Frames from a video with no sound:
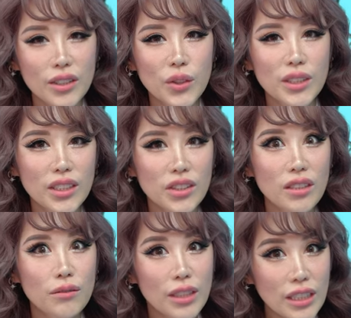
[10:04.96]
she was
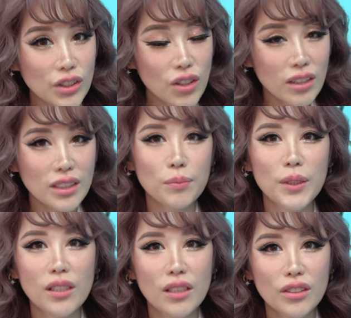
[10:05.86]
actually really shocked
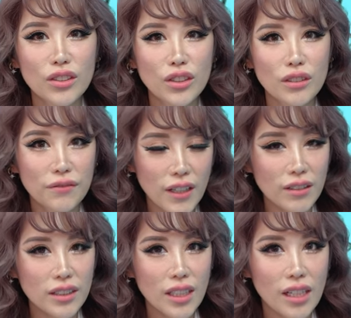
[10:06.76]
because she
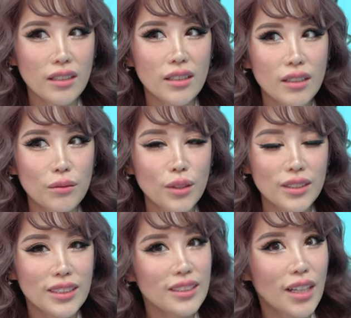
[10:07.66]
felt that it
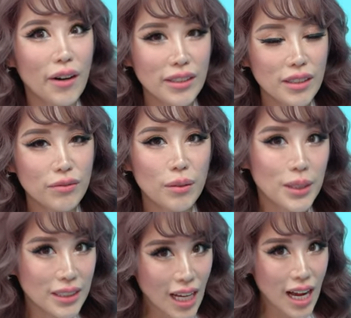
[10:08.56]
was his directive from
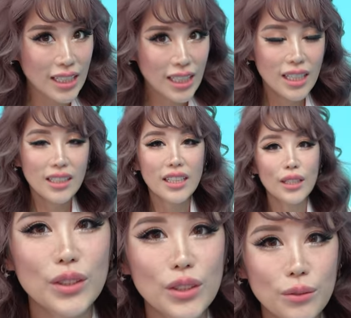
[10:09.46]
the start
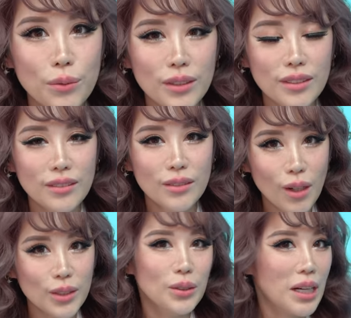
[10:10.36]
that she was
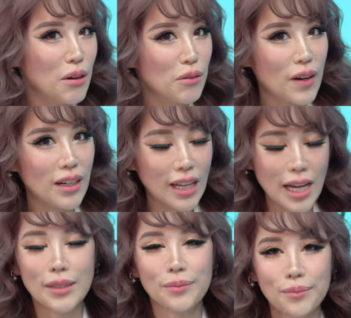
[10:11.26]
not to clarify her line.